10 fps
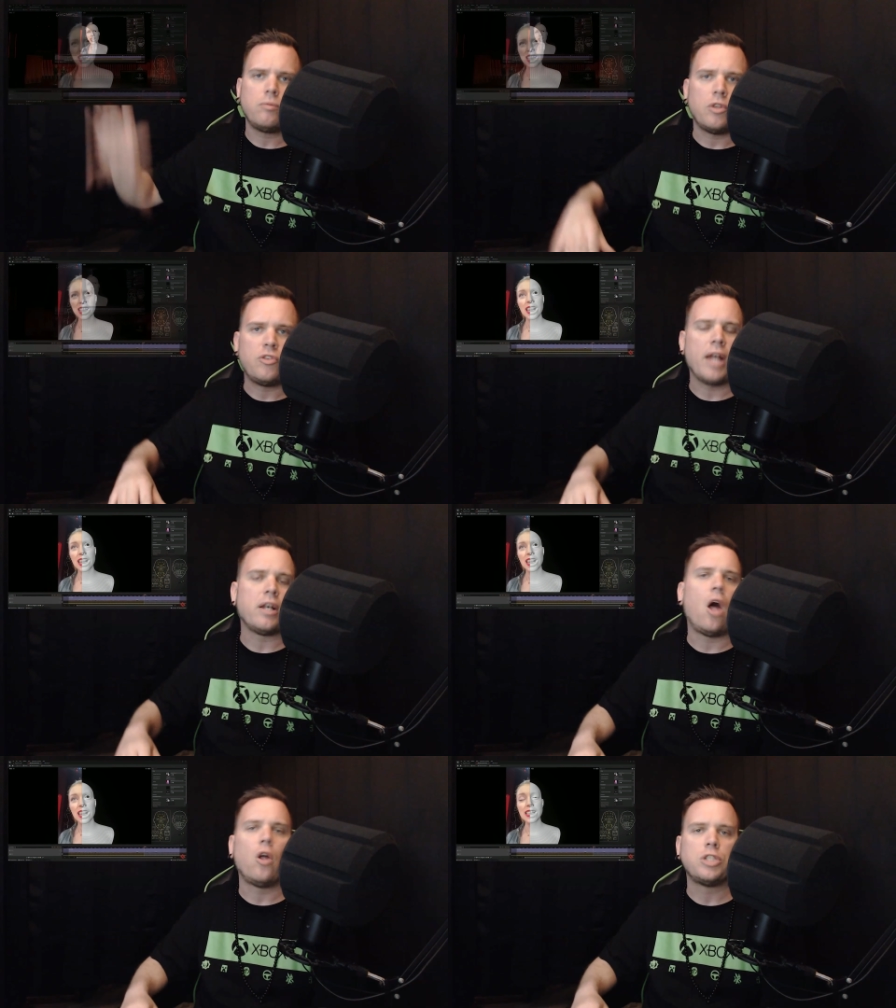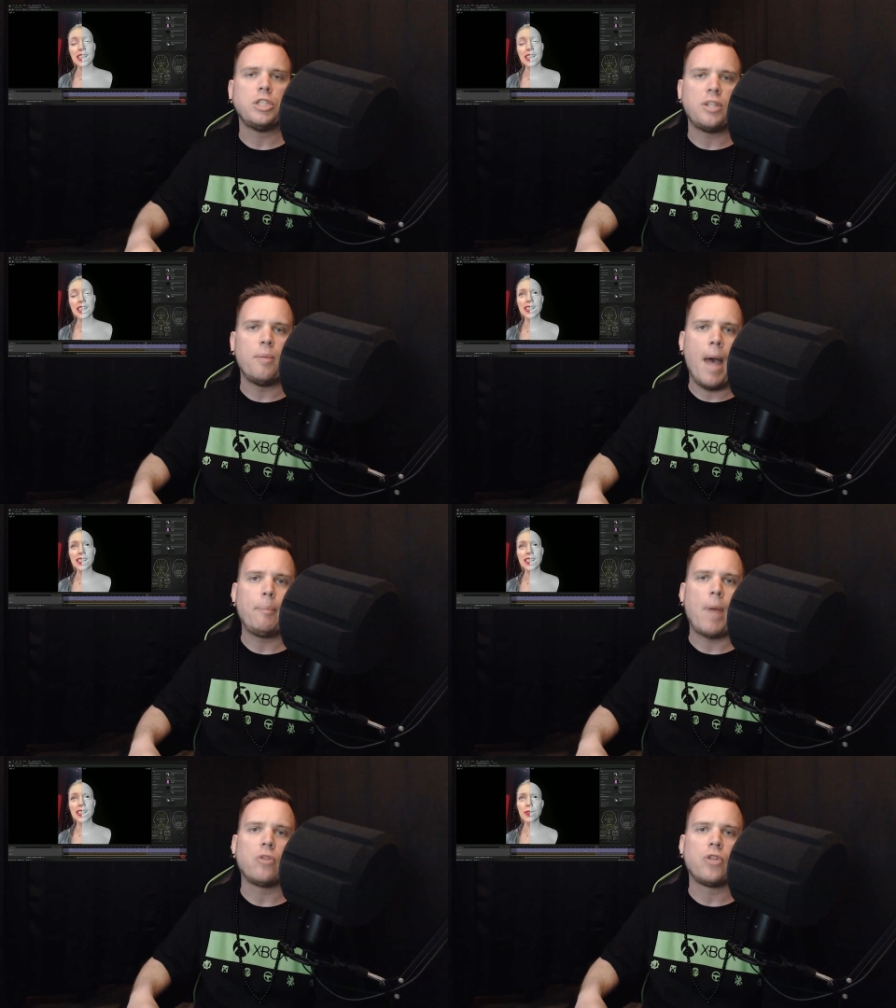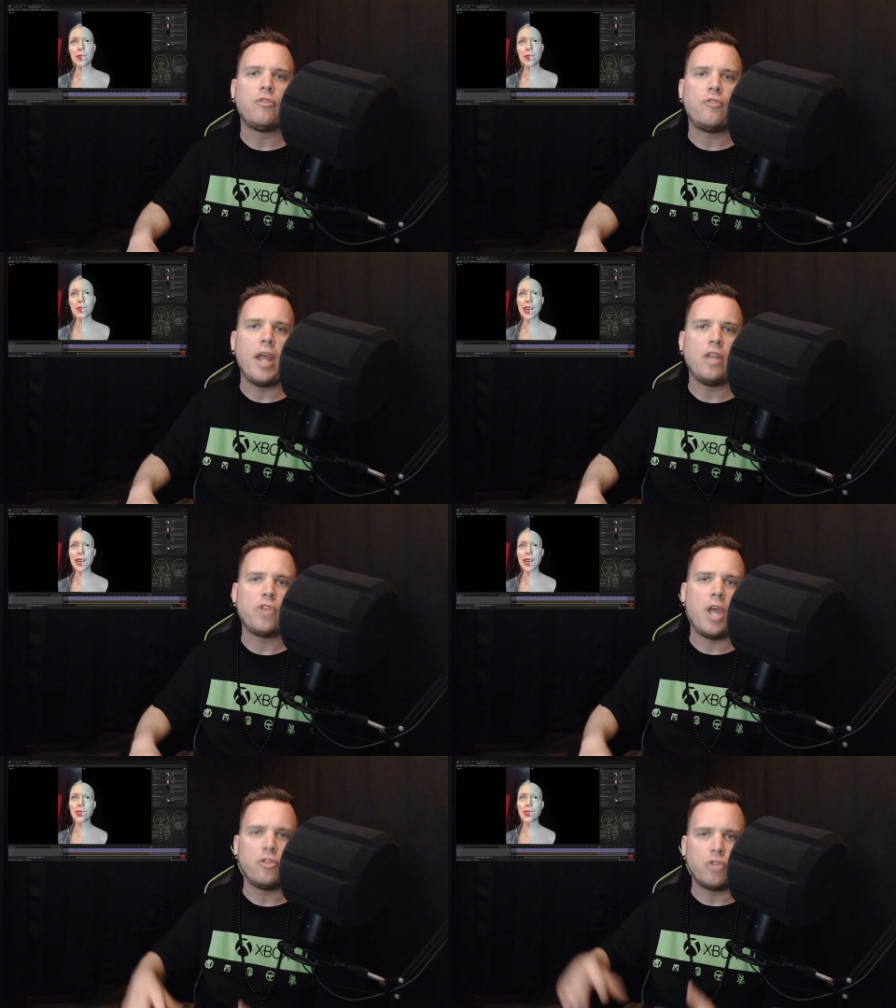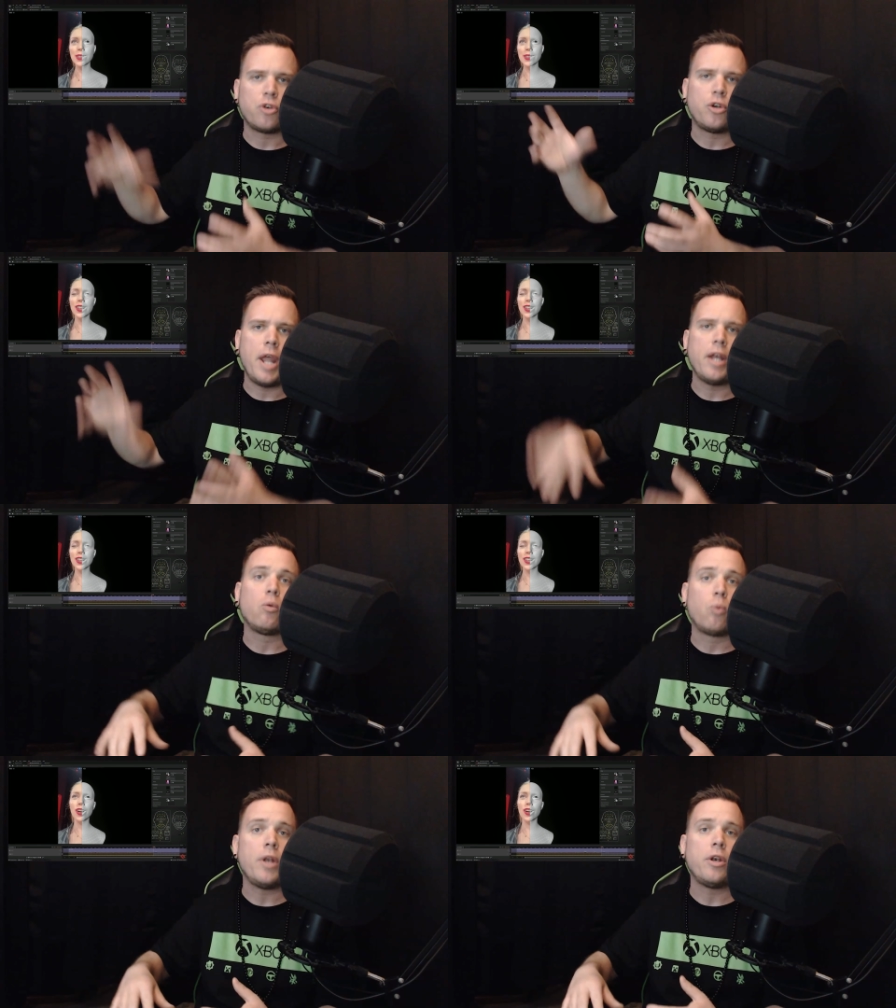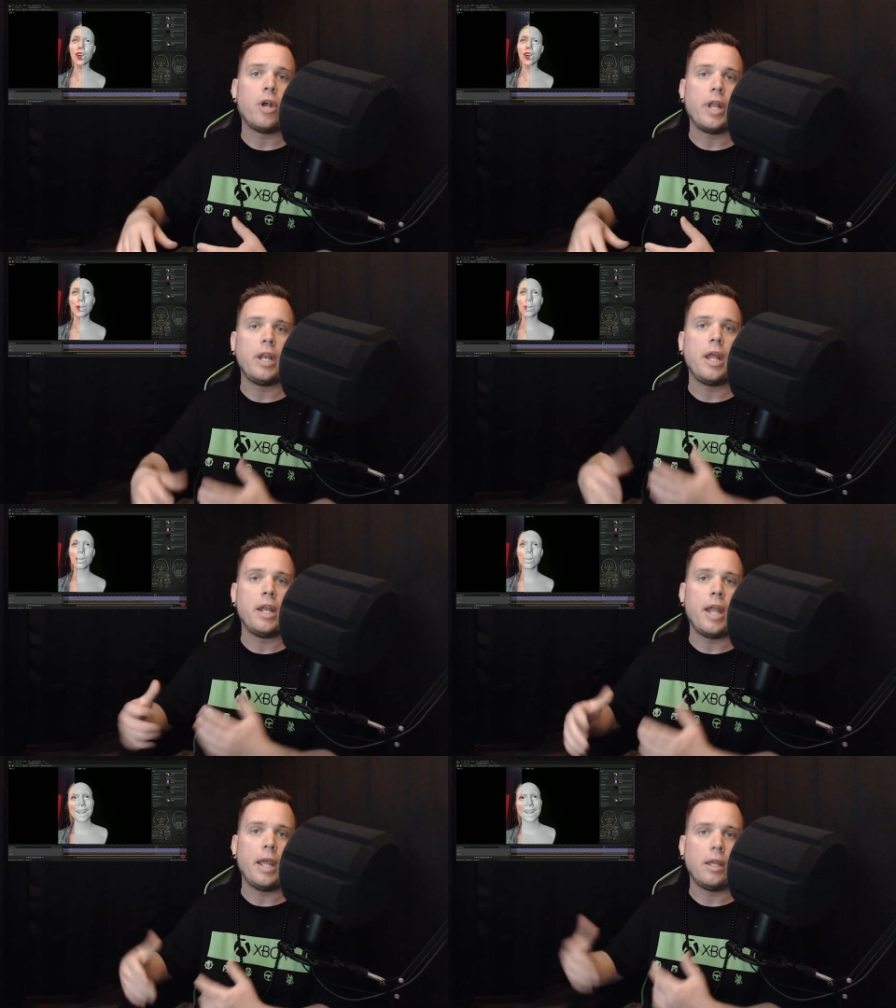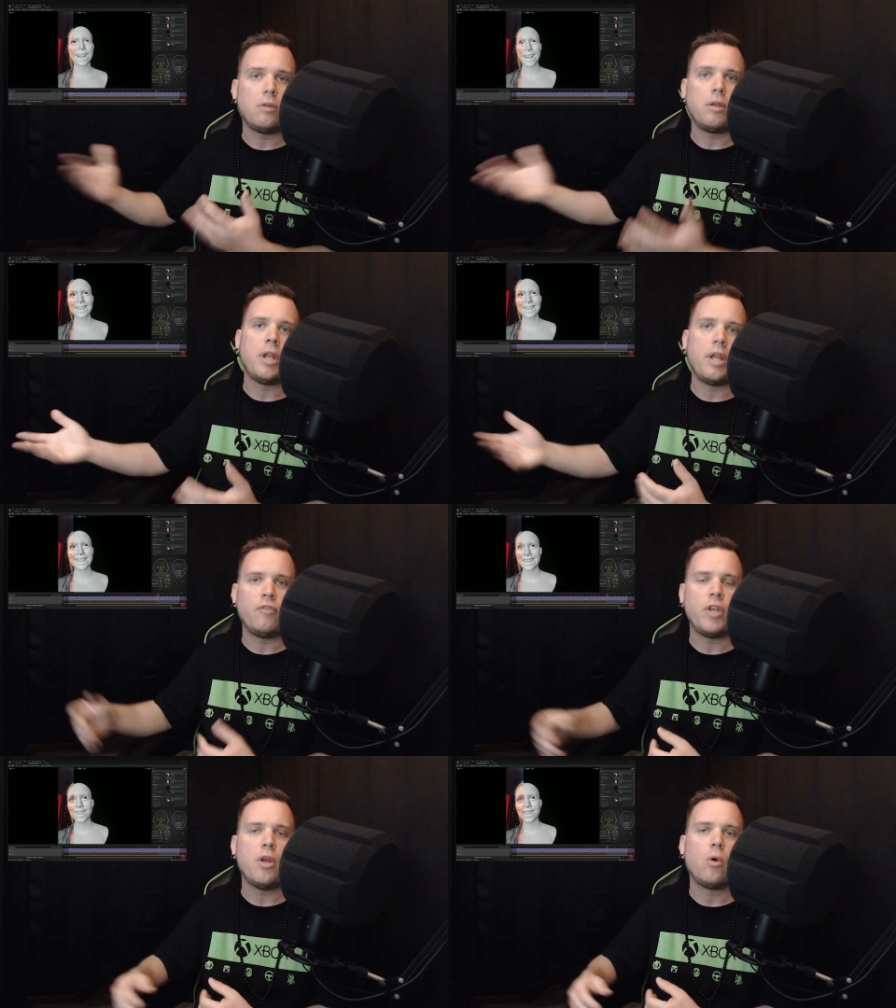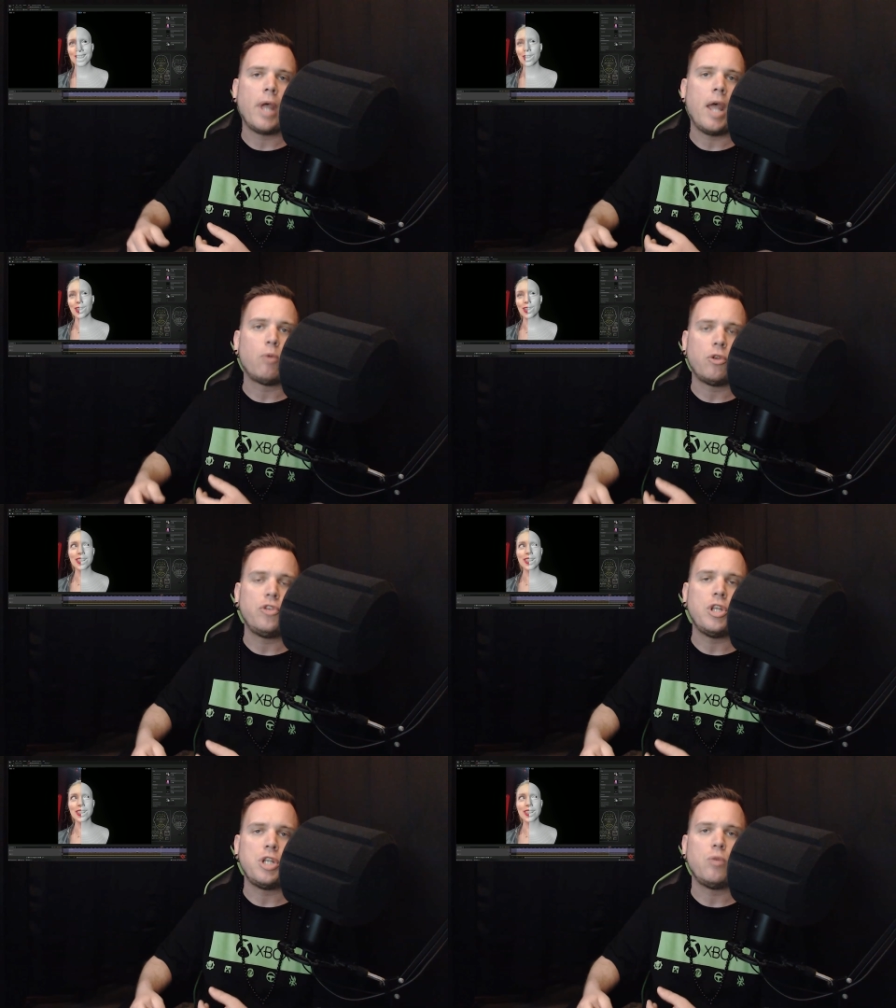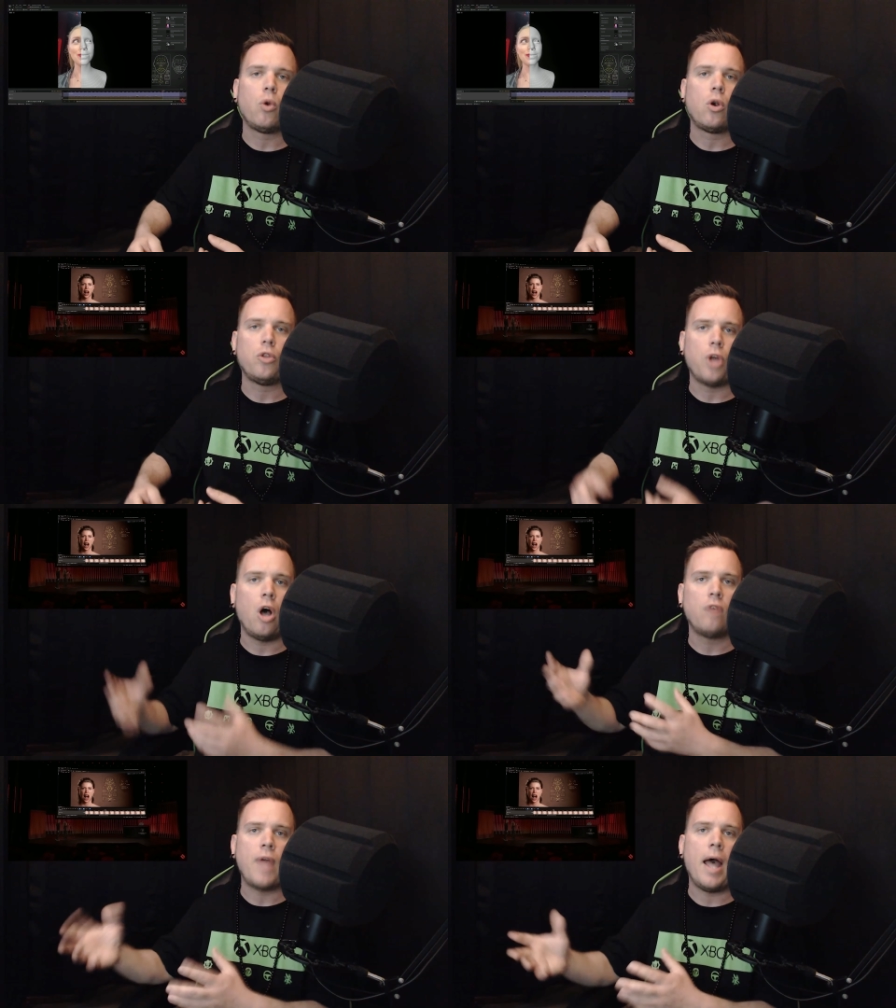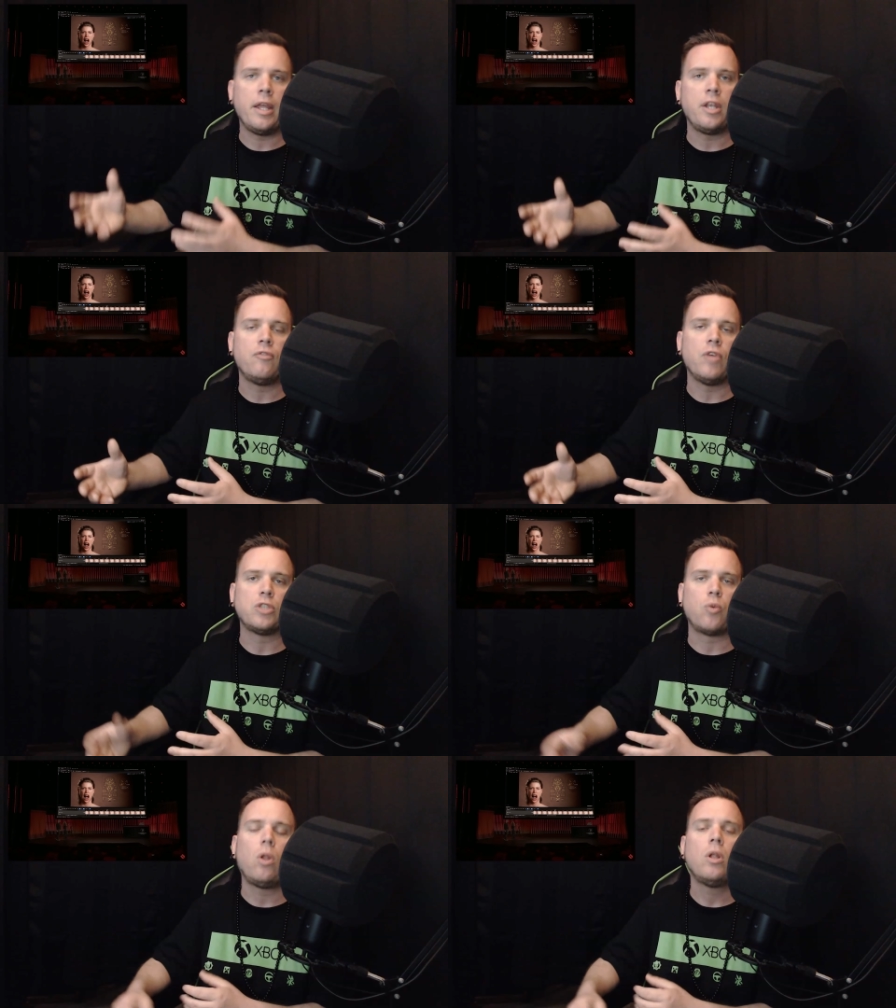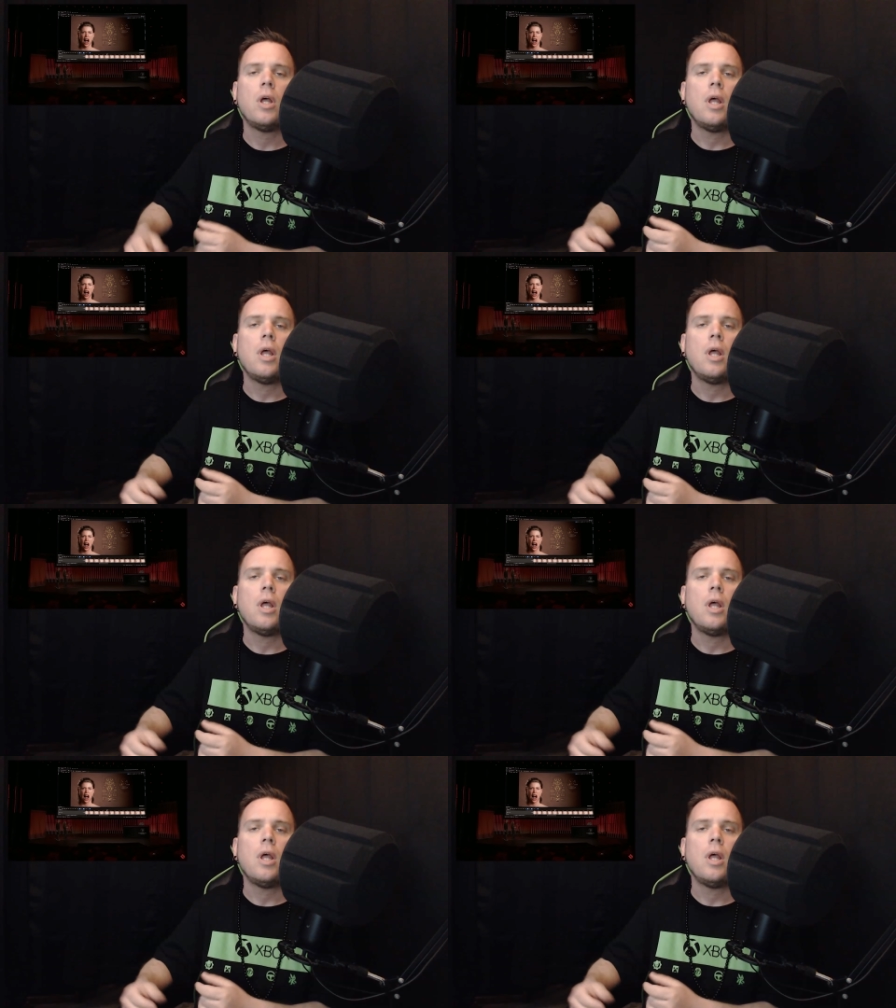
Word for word: the technology to map out their face and to create a rendering in a in a video game or cg world of that individual